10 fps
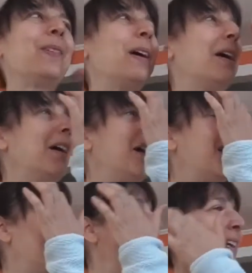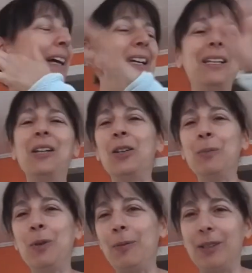and you
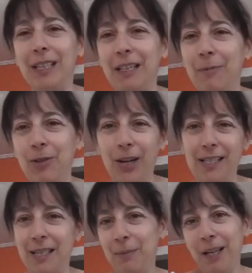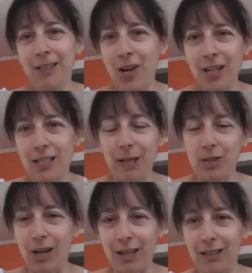probably think I'm crazy, but I talk to my
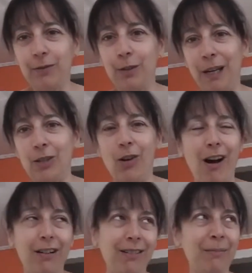dog. I live with my dog.